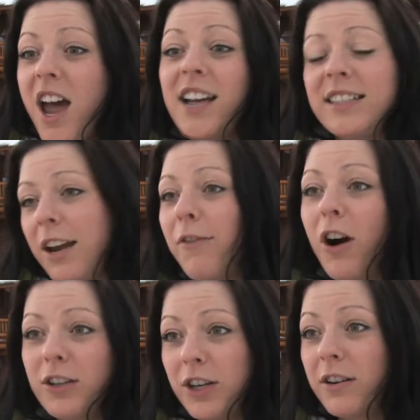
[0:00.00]
a safer
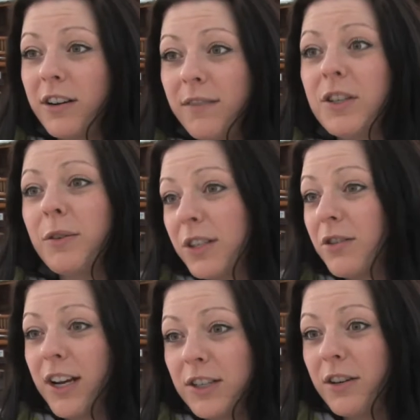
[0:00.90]
alternative to a
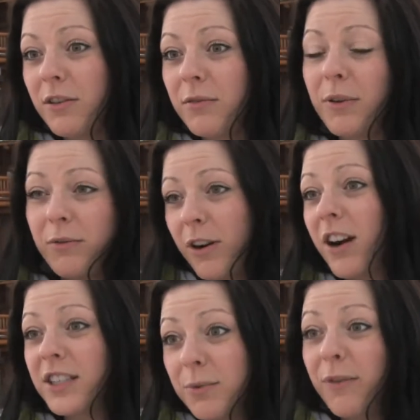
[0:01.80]
straight toque with
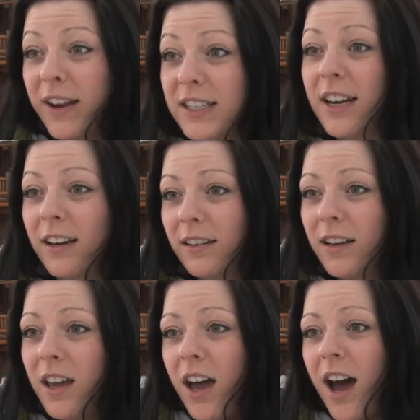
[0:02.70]
regards to preventing
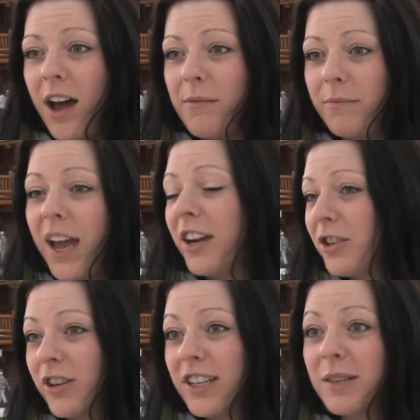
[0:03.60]
head
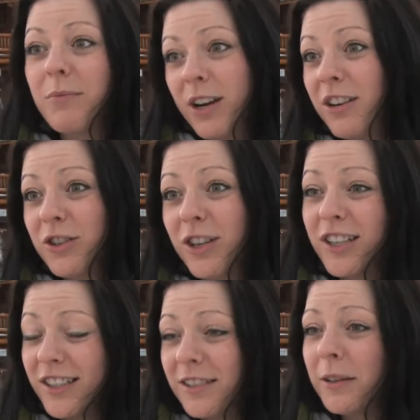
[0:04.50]
injuries and brain
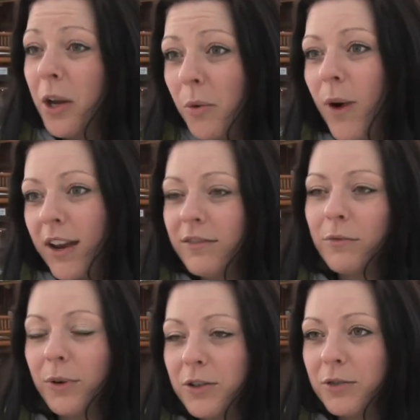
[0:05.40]
injuries
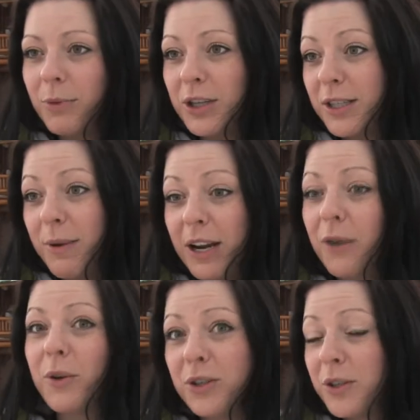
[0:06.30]
when participating
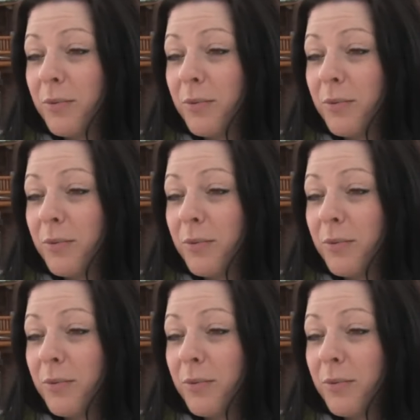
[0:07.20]
in winter